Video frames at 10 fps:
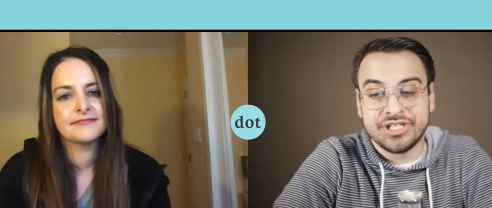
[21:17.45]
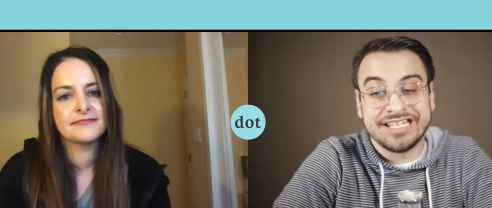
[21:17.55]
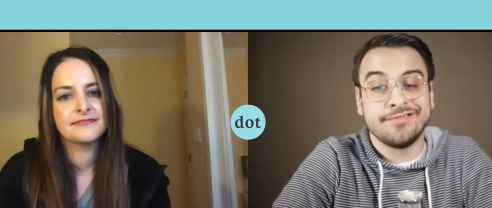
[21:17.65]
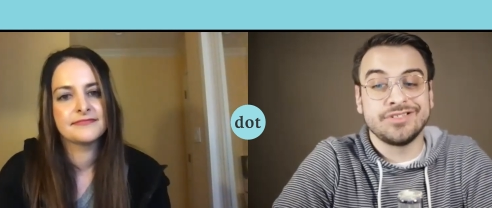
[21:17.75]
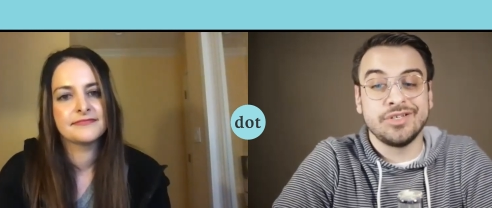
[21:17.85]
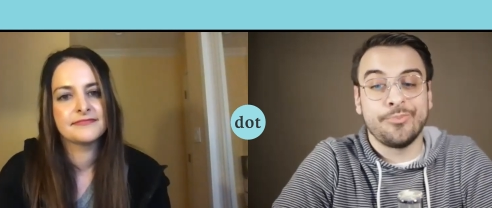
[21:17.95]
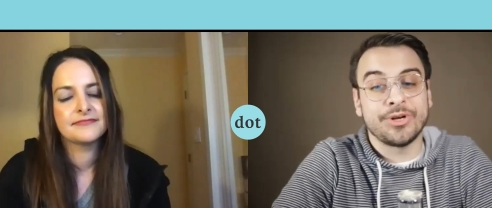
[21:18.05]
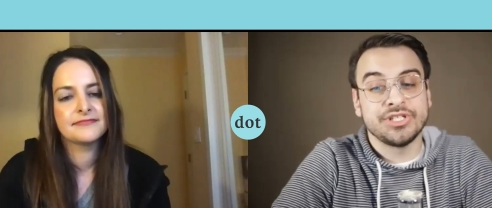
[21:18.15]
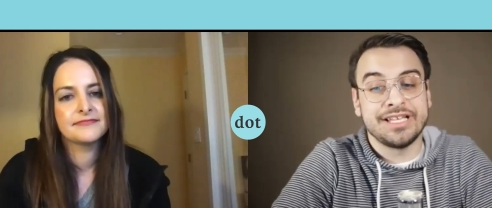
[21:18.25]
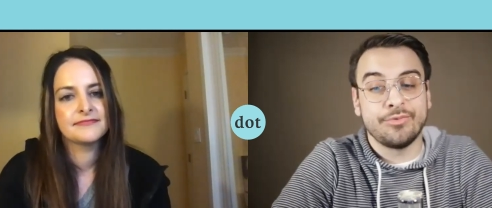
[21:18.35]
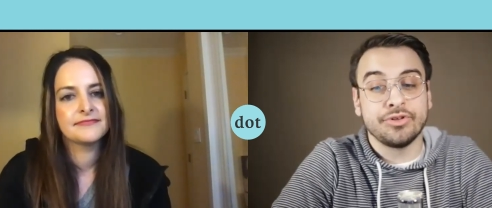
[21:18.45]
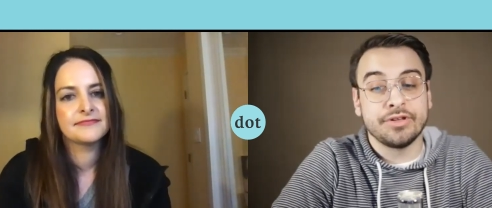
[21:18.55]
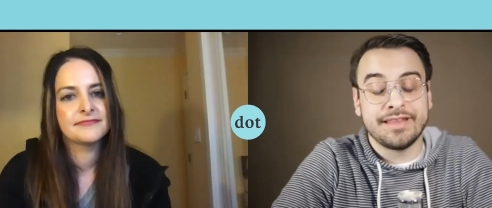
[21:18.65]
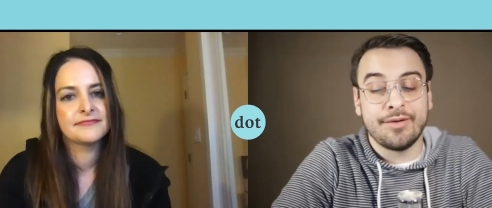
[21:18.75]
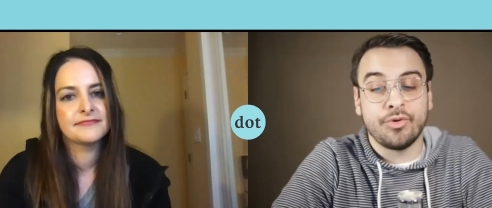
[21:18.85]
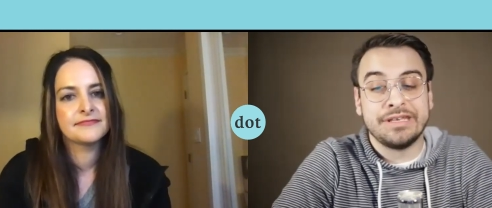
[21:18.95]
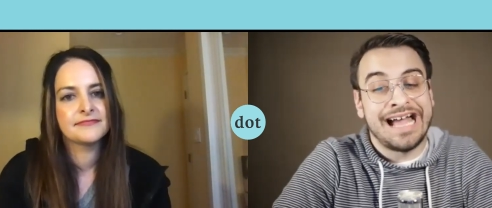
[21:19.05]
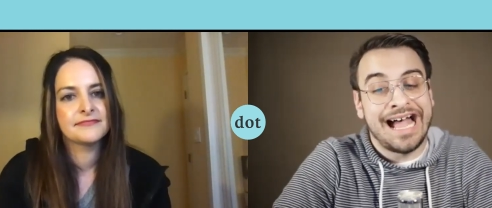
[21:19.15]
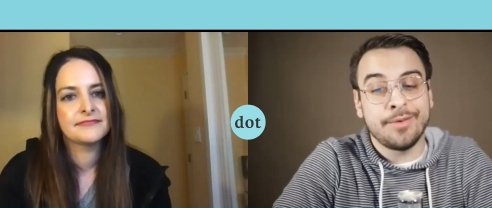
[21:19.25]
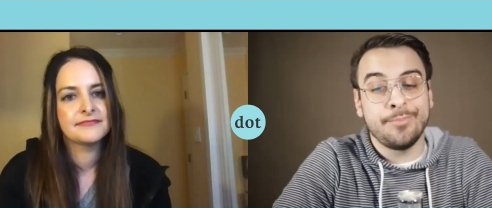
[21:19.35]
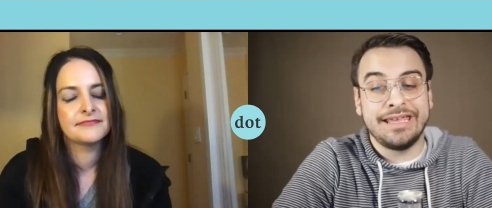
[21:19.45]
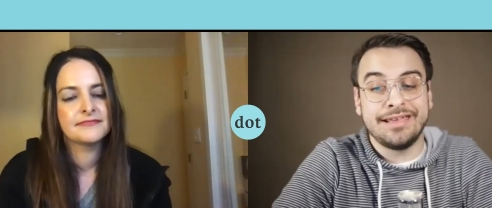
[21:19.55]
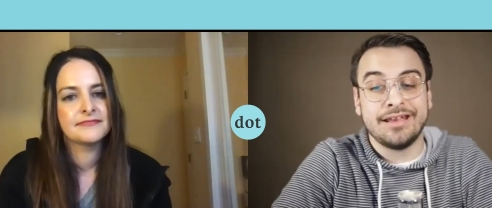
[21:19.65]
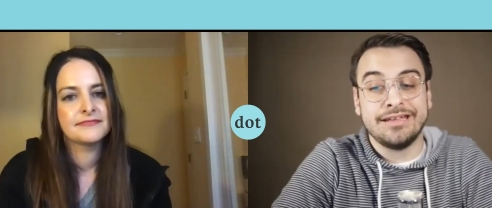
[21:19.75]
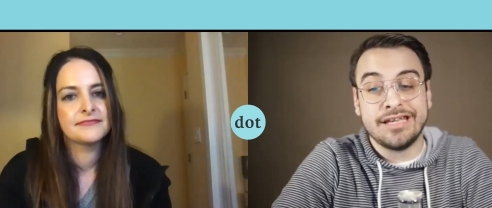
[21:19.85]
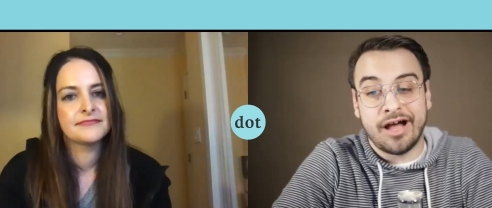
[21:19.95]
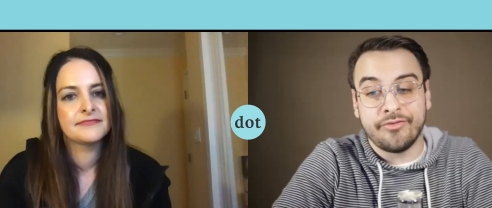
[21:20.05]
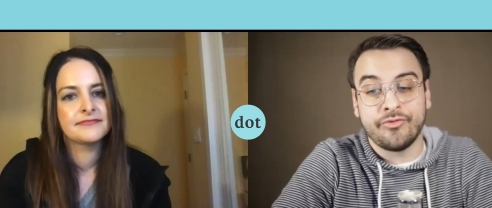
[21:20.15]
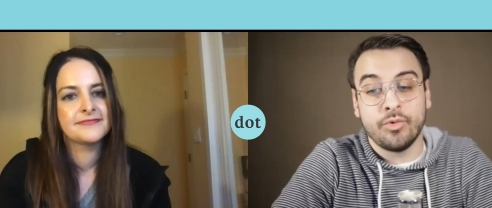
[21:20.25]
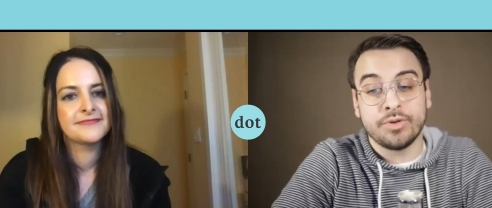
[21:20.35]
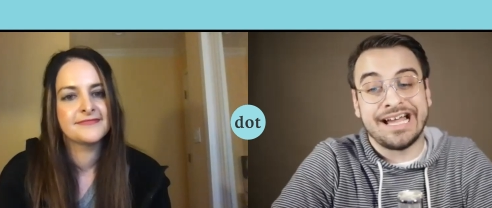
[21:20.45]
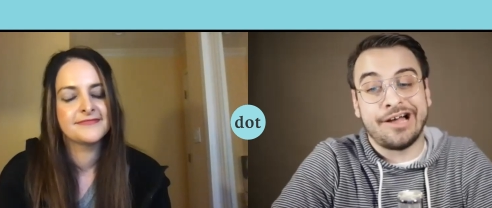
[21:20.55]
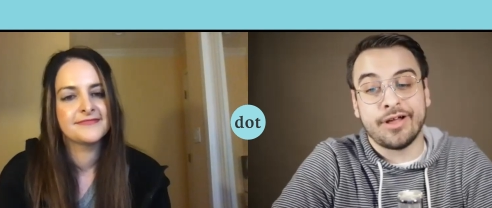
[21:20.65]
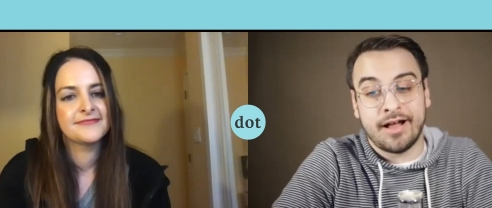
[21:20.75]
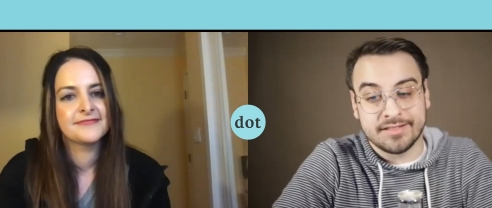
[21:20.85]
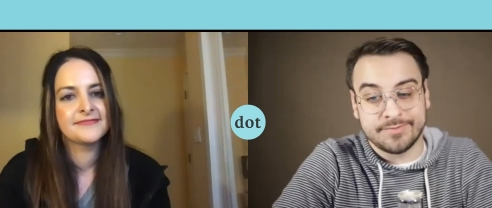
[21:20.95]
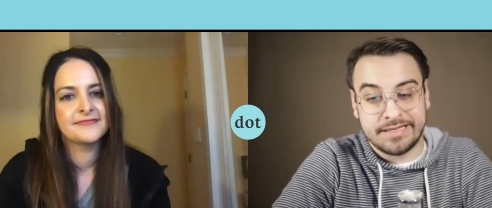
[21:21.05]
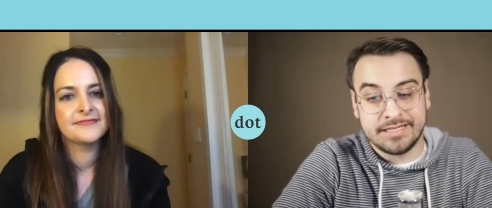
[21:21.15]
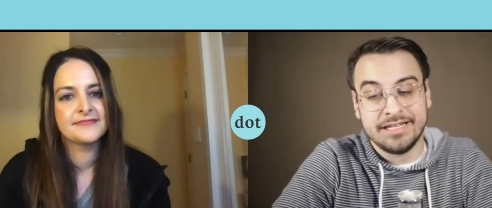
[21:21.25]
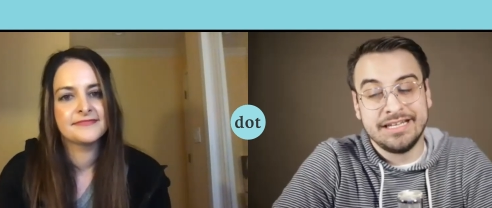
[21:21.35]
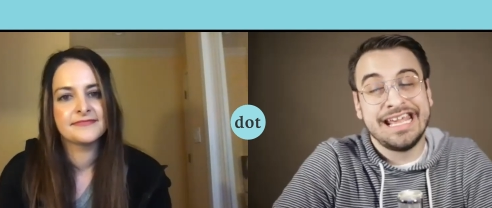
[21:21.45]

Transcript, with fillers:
Speaker 1: It gives the impression that will, they will not be enough without a husband.